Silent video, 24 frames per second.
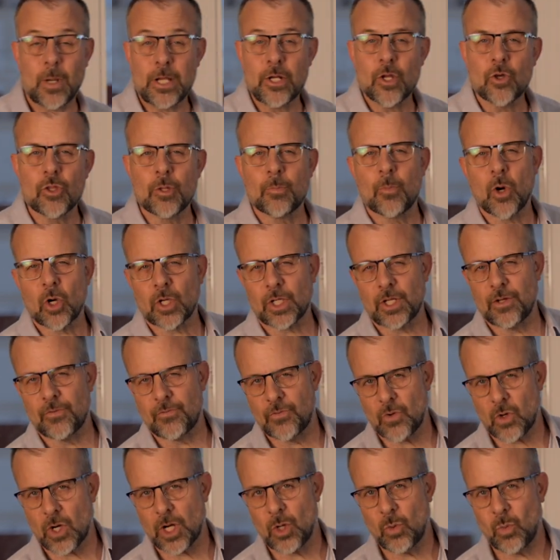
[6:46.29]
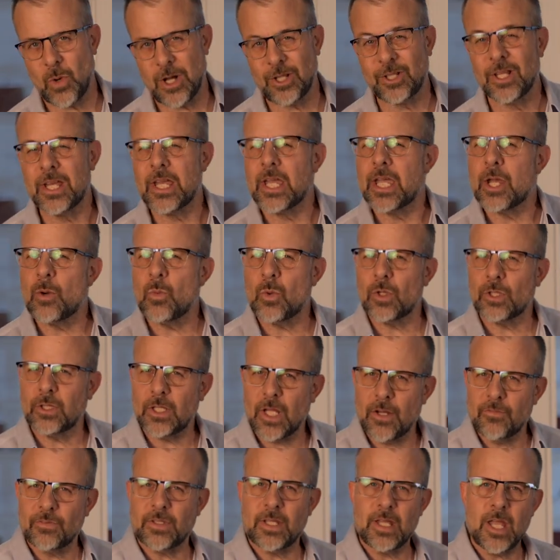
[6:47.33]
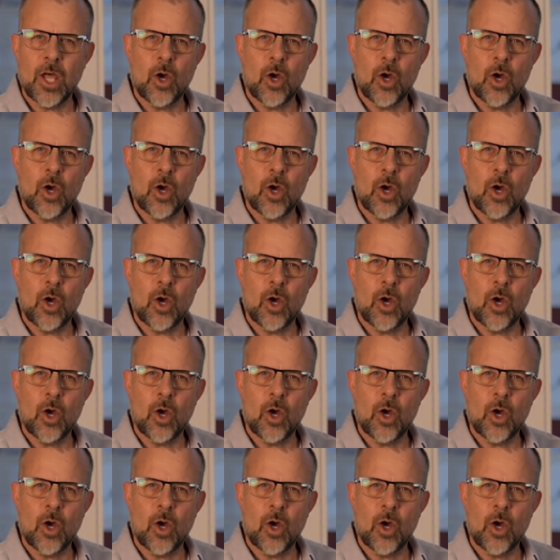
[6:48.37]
I know the market very well and would love to